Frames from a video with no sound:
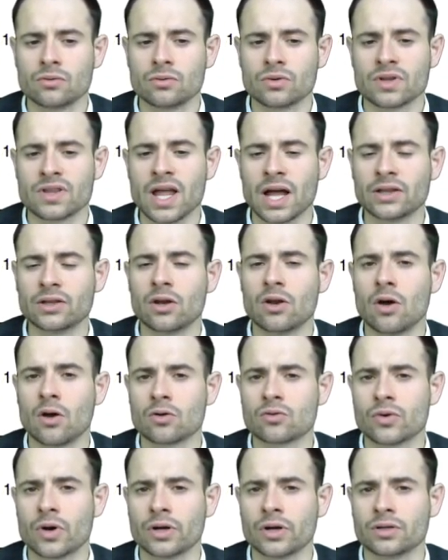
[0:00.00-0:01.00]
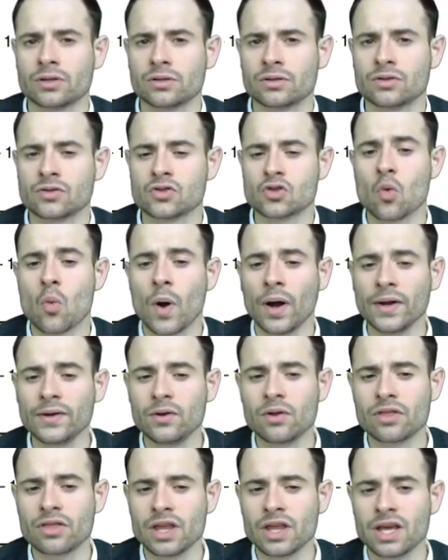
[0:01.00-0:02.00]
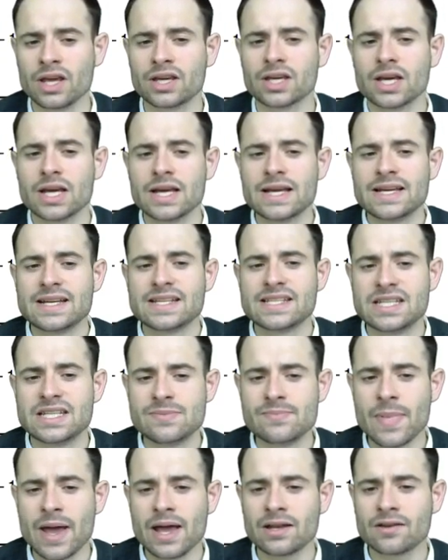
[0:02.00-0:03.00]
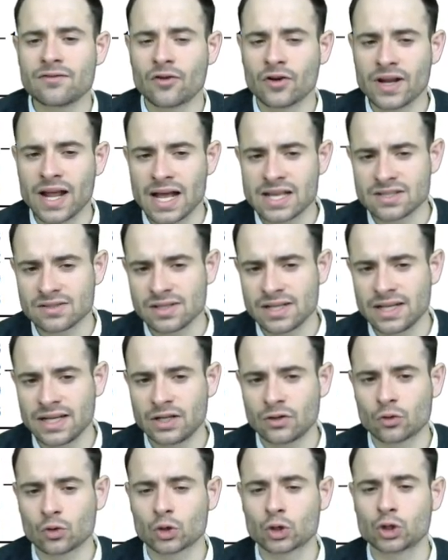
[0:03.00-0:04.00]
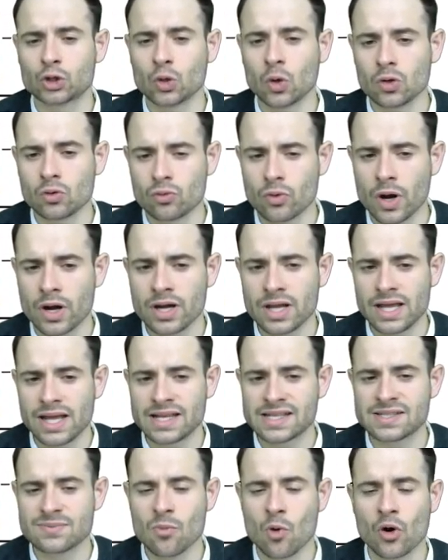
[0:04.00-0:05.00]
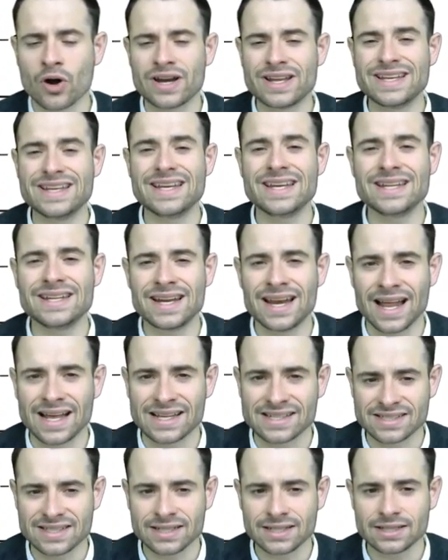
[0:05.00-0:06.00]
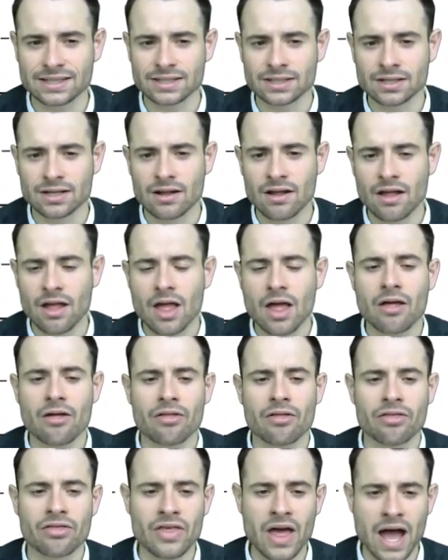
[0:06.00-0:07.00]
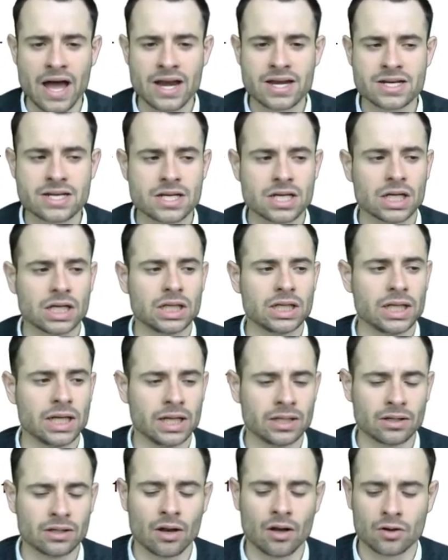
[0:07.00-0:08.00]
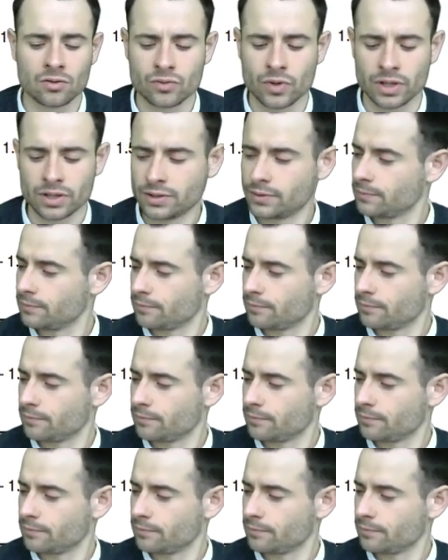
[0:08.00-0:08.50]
than the long run? So why do you think demand for gasoline in the short run is more inelastic than in the long run?